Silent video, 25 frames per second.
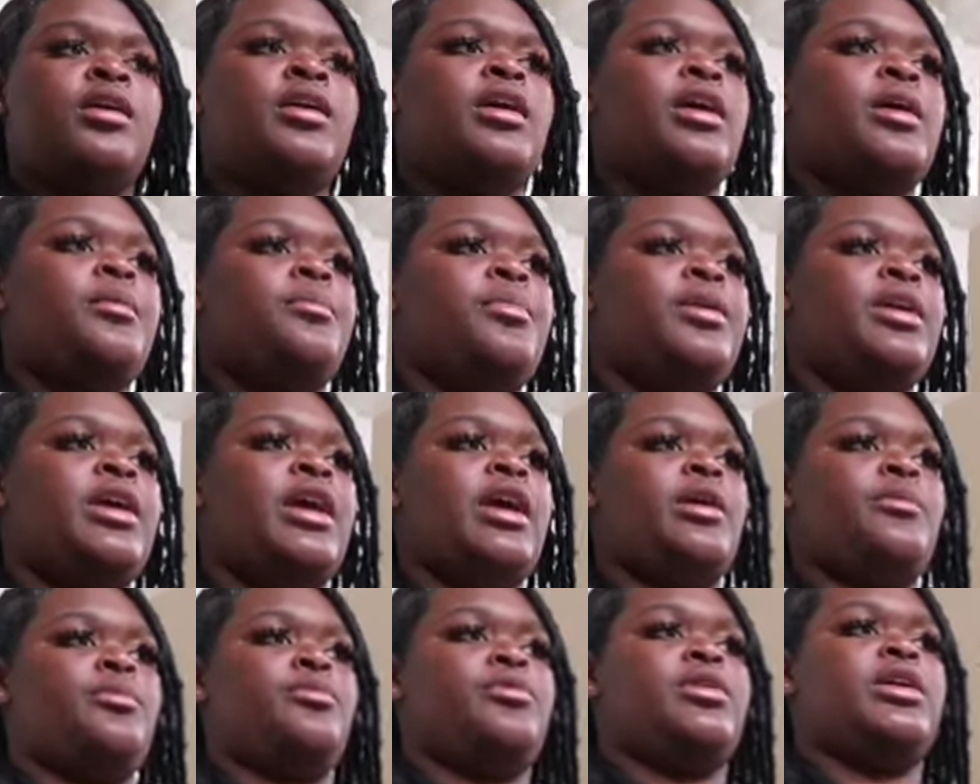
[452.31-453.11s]
and being
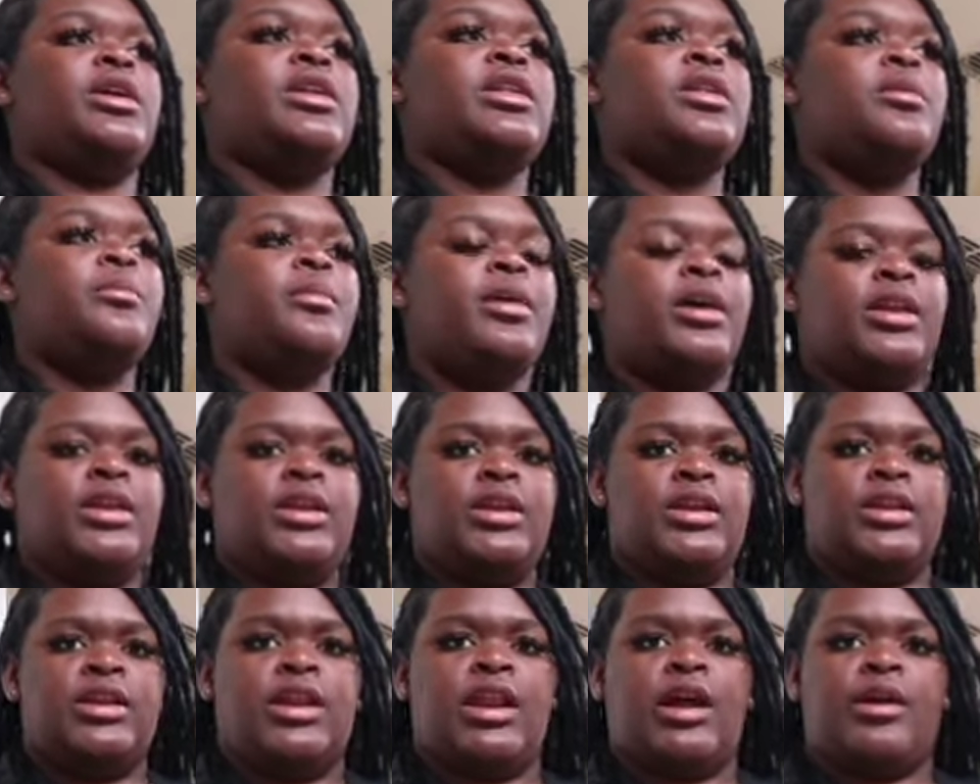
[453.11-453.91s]
able to get the
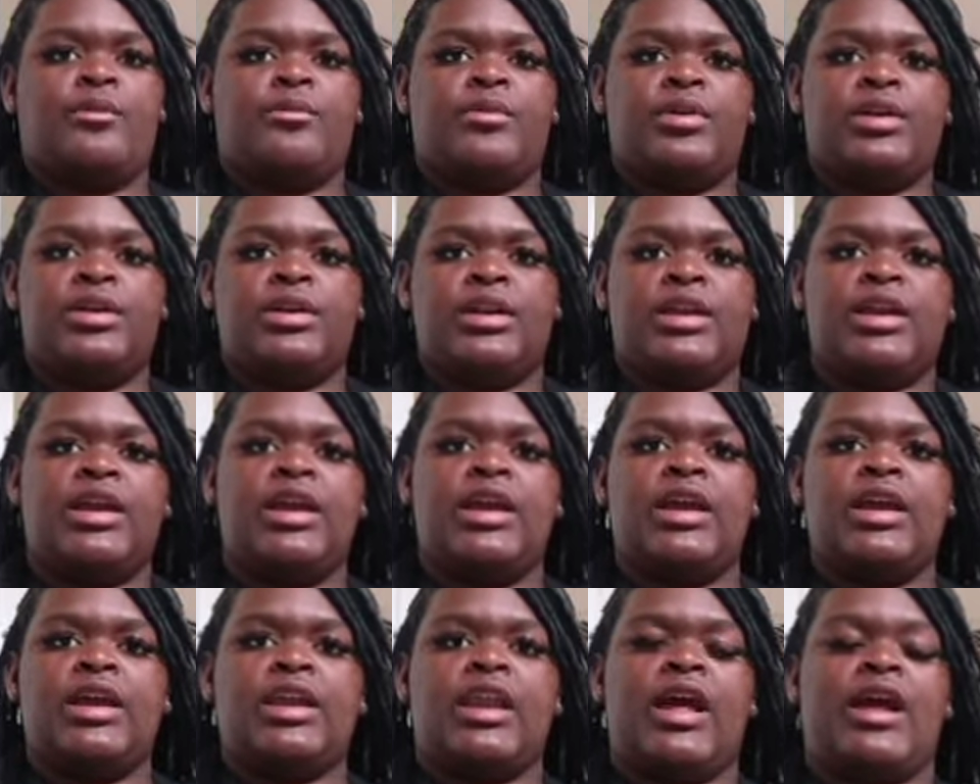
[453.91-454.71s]
money that I wanted to
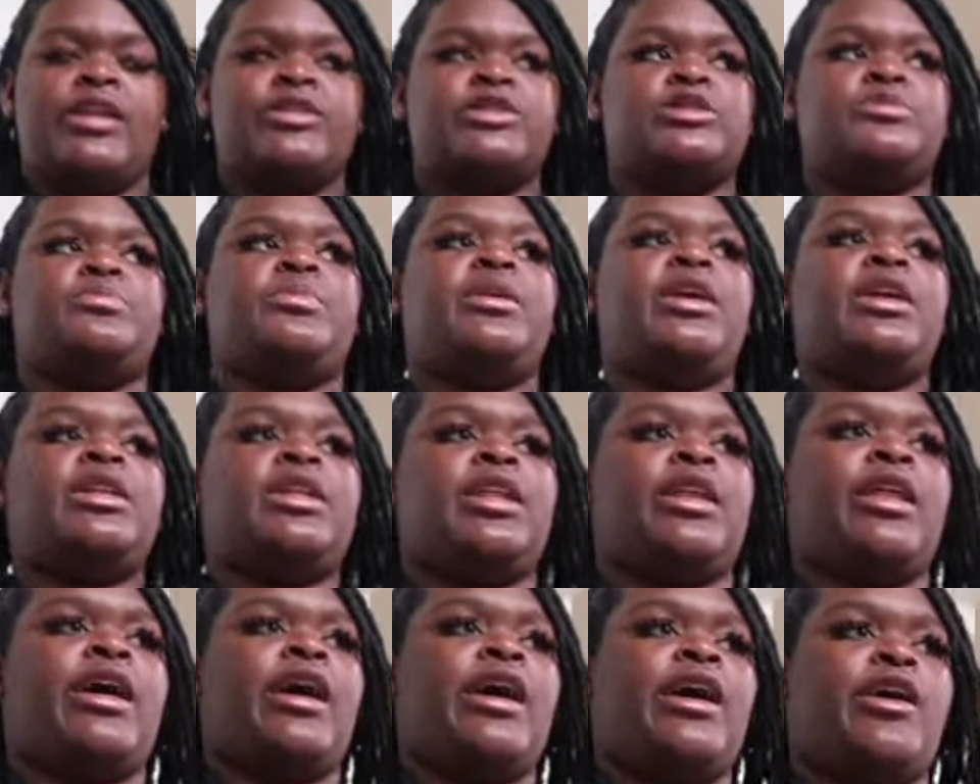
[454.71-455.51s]
get, and not just being
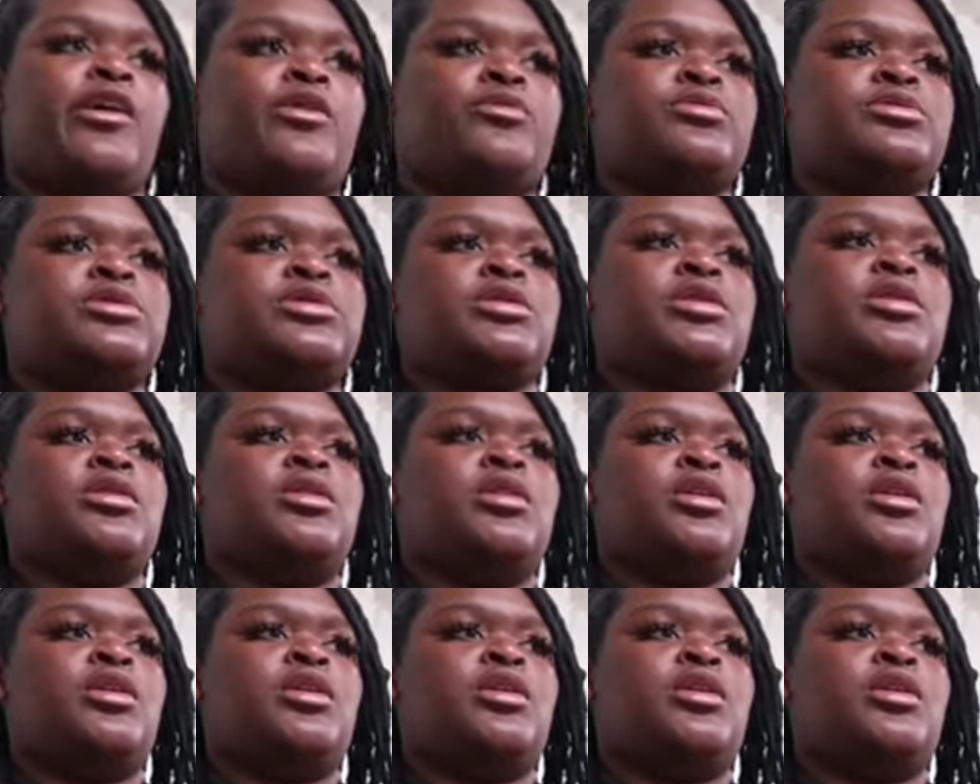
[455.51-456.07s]
in the house